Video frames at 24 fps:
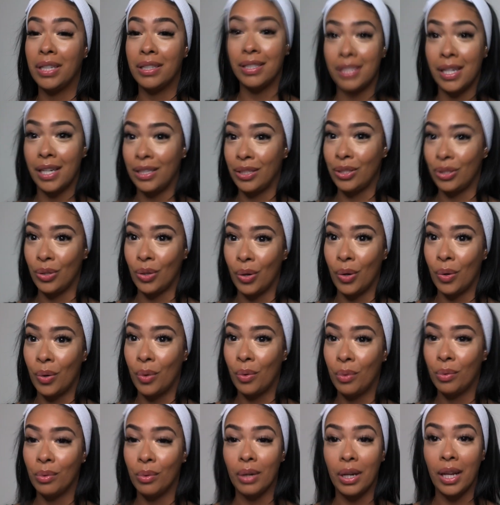I don't
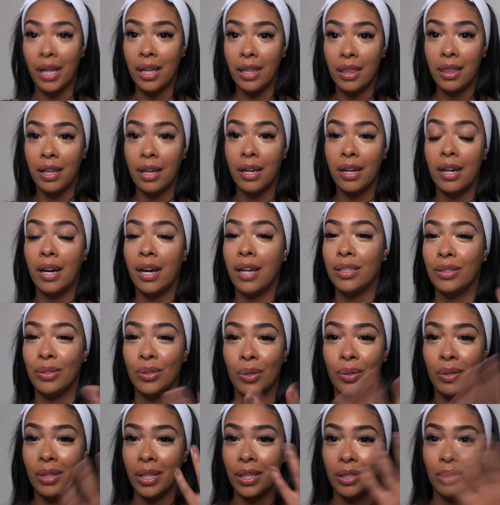like that, I don't
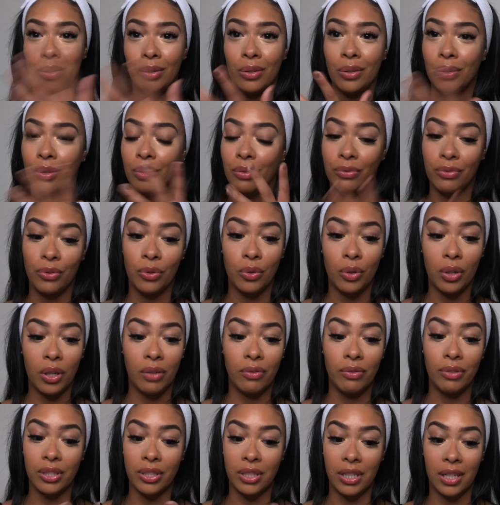like, you know, the full
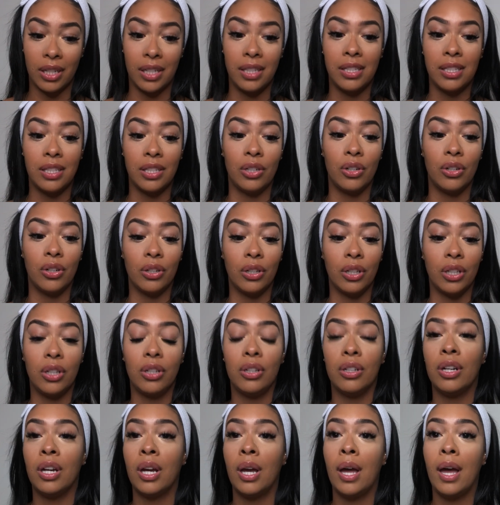coverage like I said earlier,
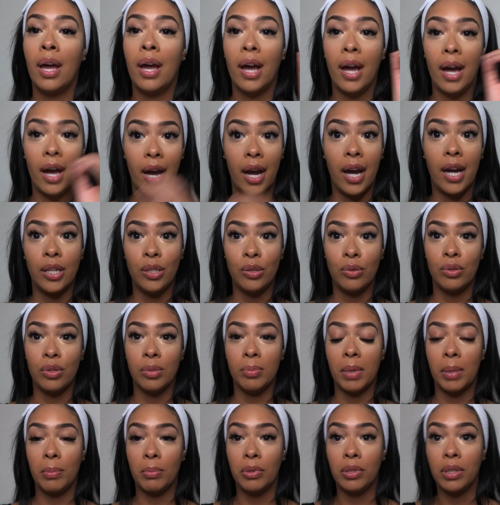I use my
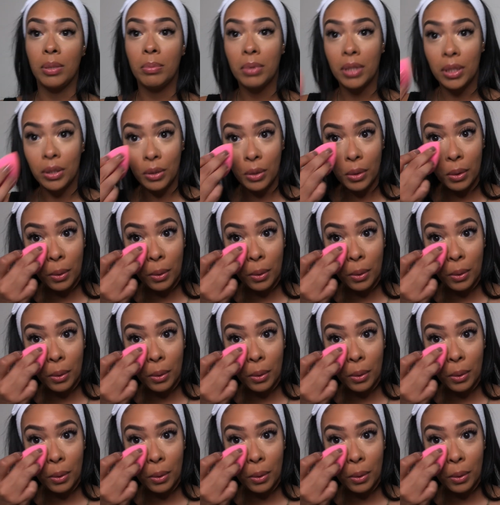beauty blender.